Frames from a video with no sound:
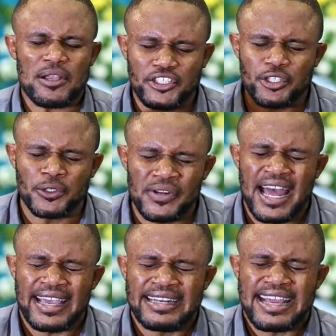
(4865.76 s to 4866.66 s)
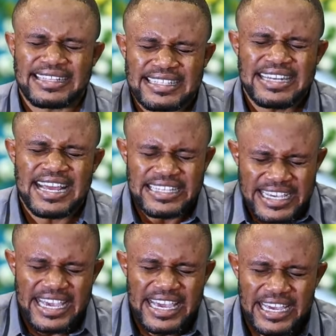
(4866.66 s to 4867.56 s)
Our children are in their
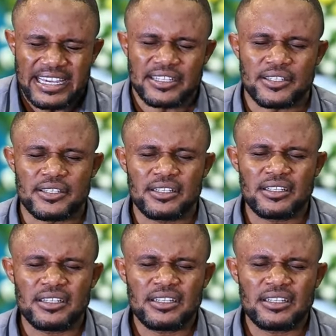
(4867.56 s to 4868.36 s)
teenage years.